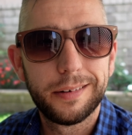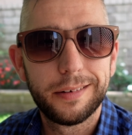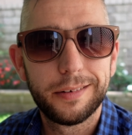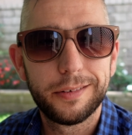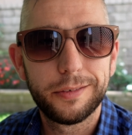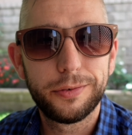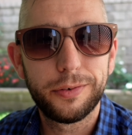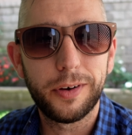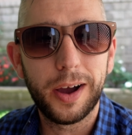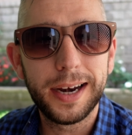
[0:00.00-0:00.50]

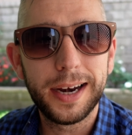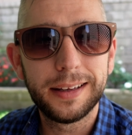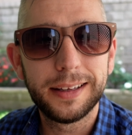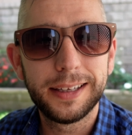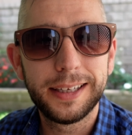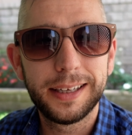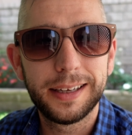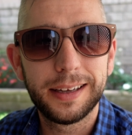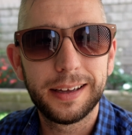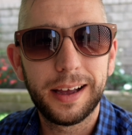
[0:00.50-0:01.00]

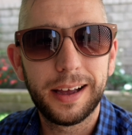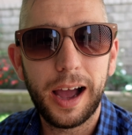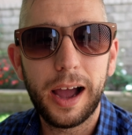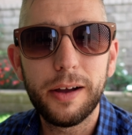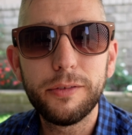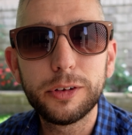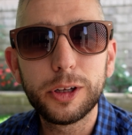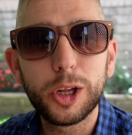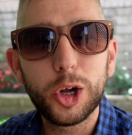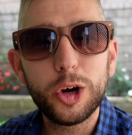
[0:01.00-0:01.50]
Finally,
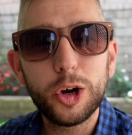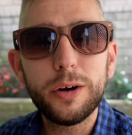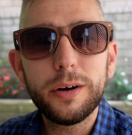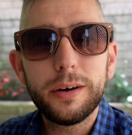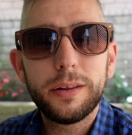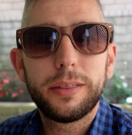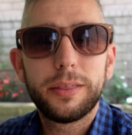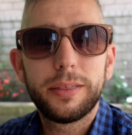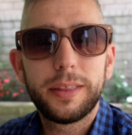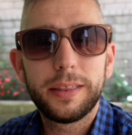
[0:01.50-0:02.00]
I've
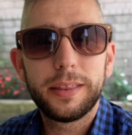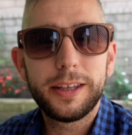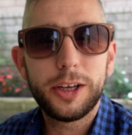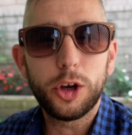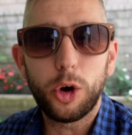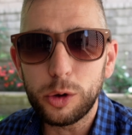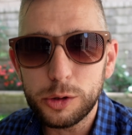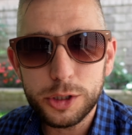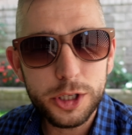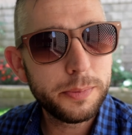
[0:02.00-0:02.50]
learned that the
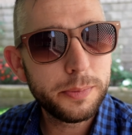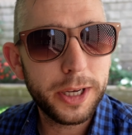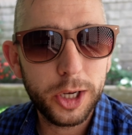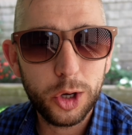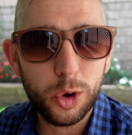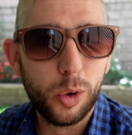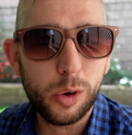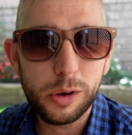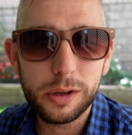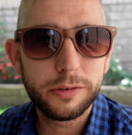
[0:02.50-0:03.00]
ultimate
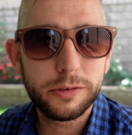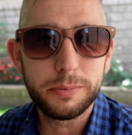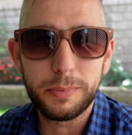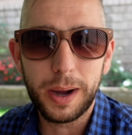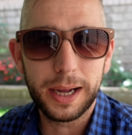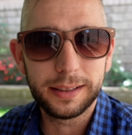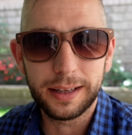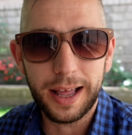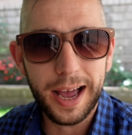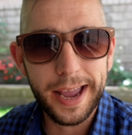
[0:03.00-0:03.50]
goal of
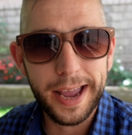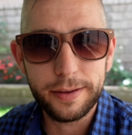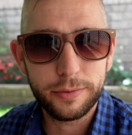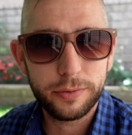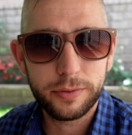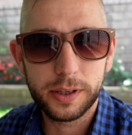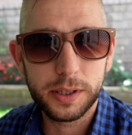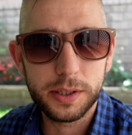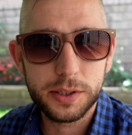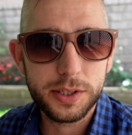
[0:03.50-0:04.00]
my
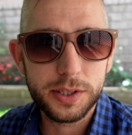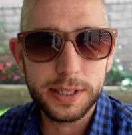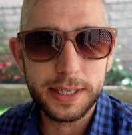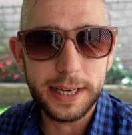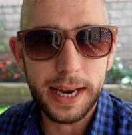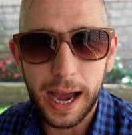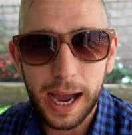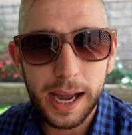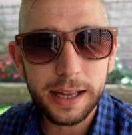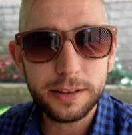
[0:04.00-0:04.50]
life is
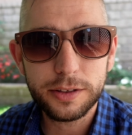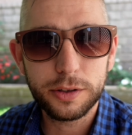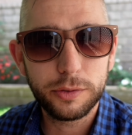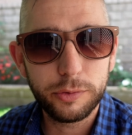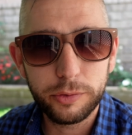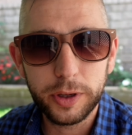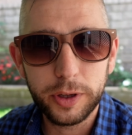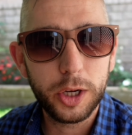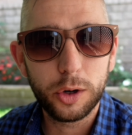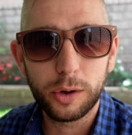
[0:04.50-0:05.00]
not to
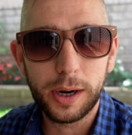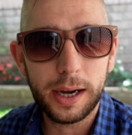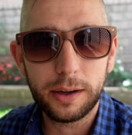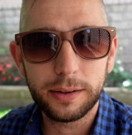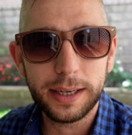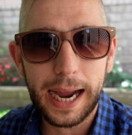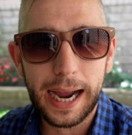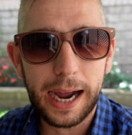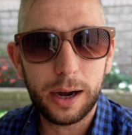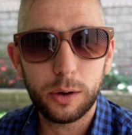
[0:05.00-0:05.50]
figure
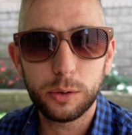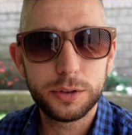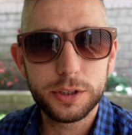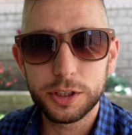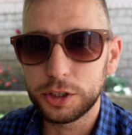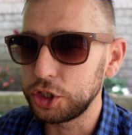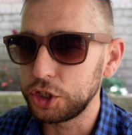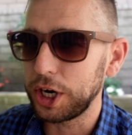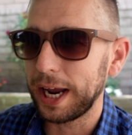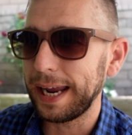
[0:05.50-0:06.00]
out how
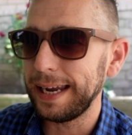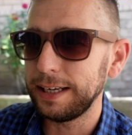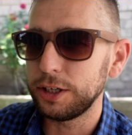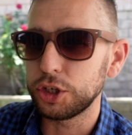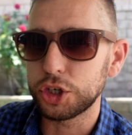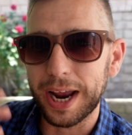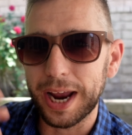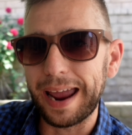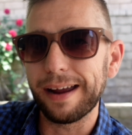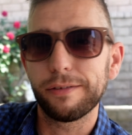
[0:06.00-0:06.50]
to
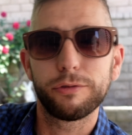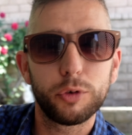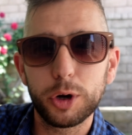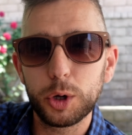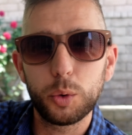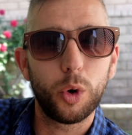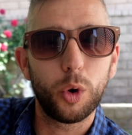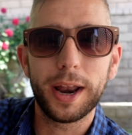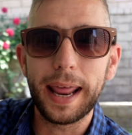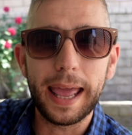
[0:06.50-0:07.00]
change
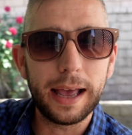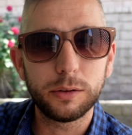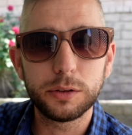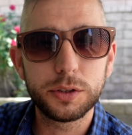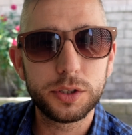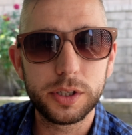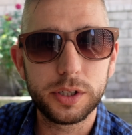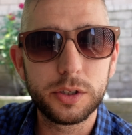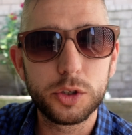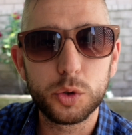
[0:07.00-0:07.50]
everyone
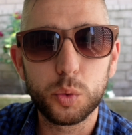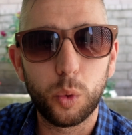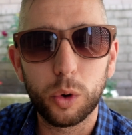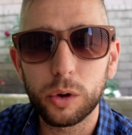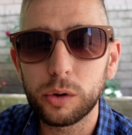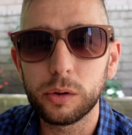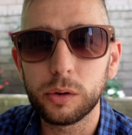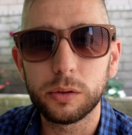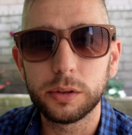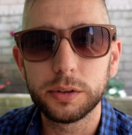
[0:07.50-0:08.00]
else's
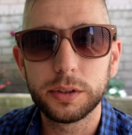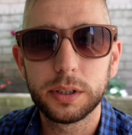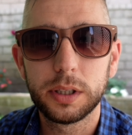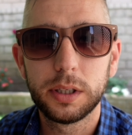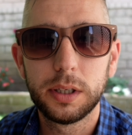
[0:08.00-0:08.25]
world,